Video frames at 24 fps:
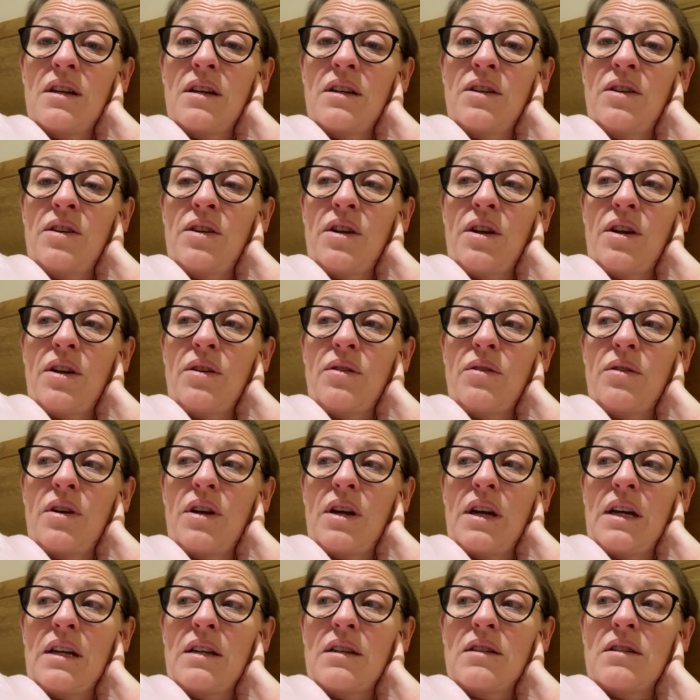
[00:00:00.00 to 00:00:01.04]
You know,
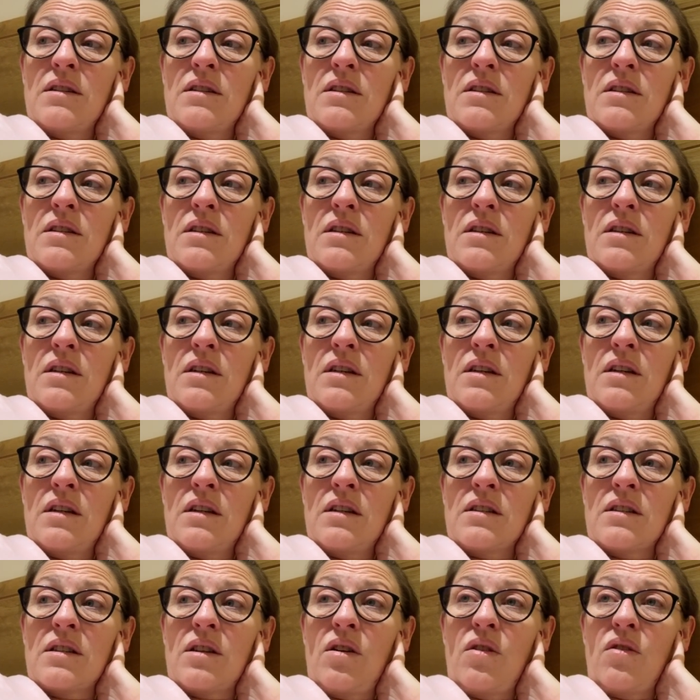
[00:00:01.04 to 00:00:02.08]
and
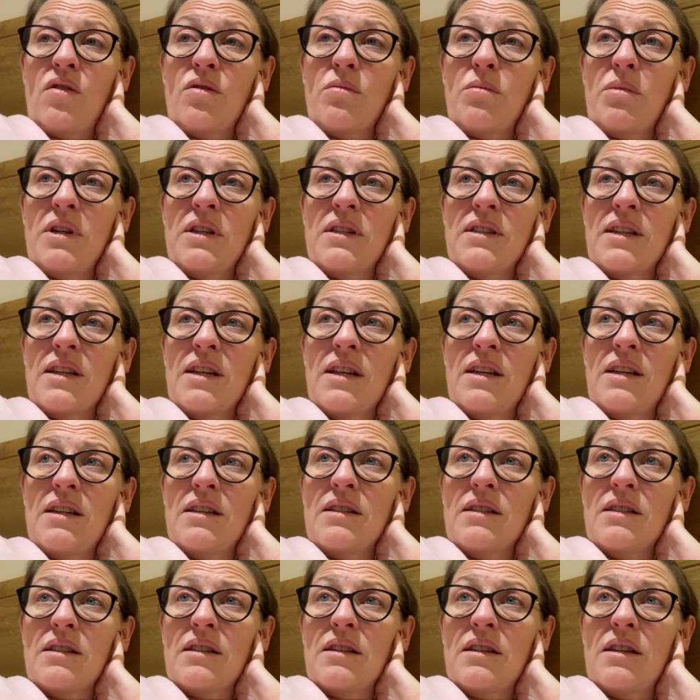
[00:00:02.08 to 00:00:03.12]
as horrible as it
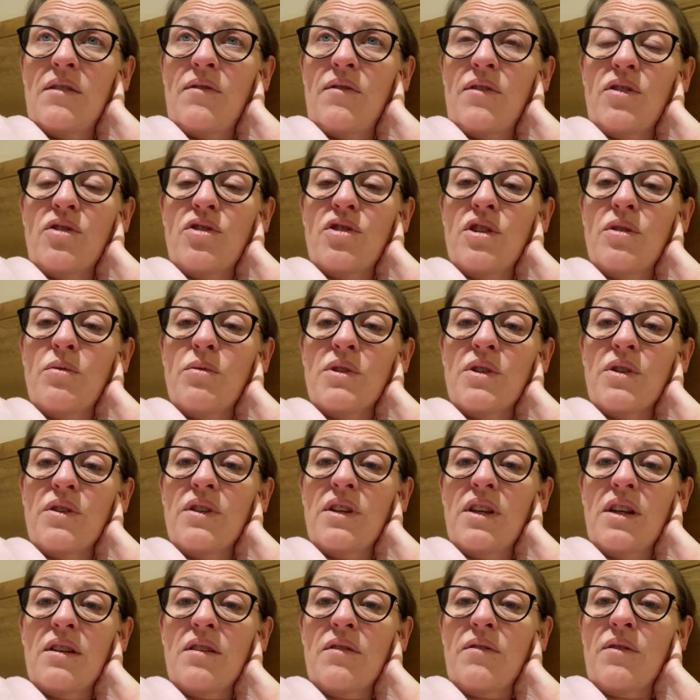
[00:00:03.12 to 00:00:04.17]
is, if the shoe was on
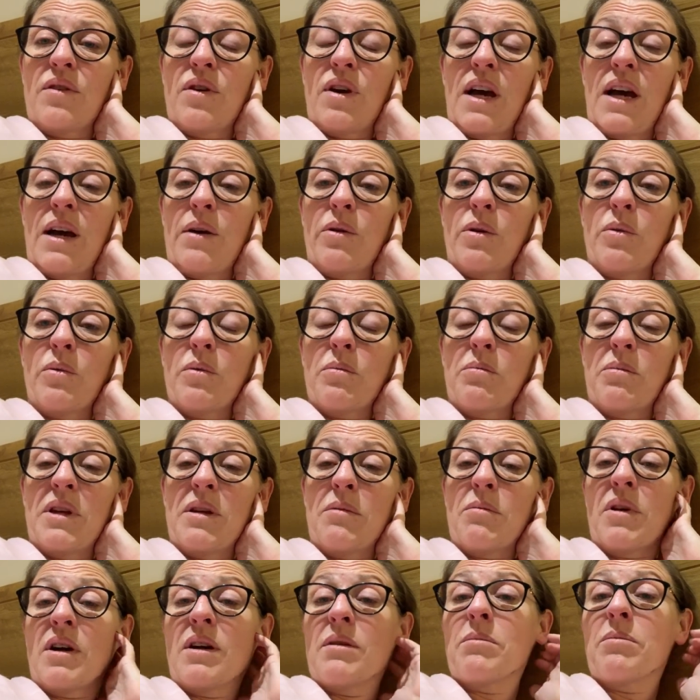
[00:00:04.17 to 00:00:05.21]
the other foot, Harry would be
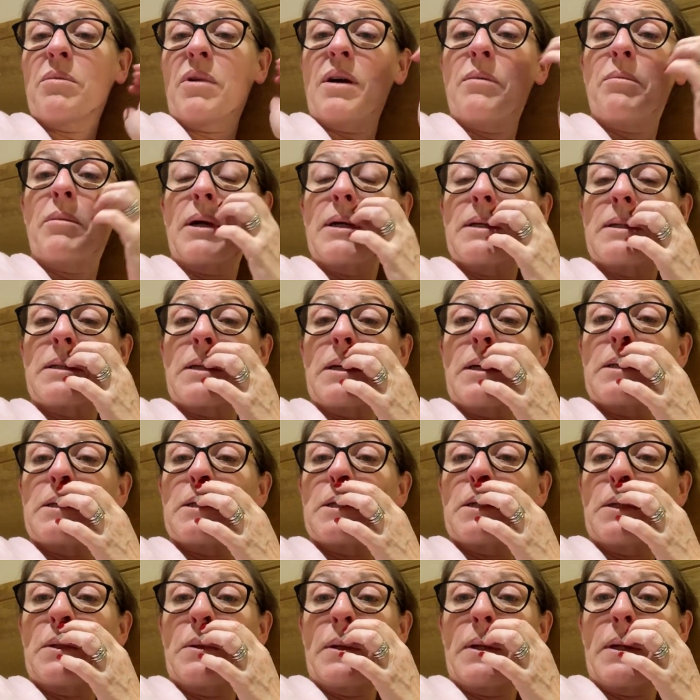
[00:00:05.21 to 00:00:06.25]
by my side
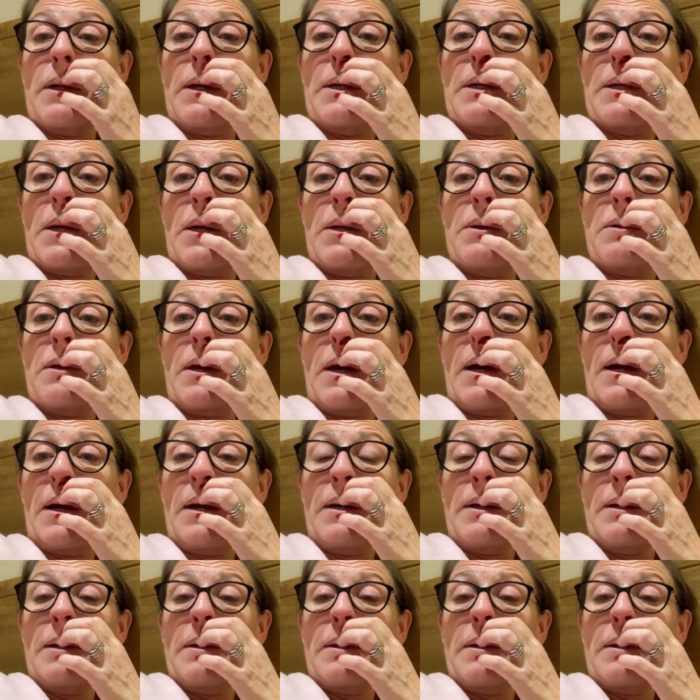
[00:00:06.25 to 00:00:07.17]
too, and I know that.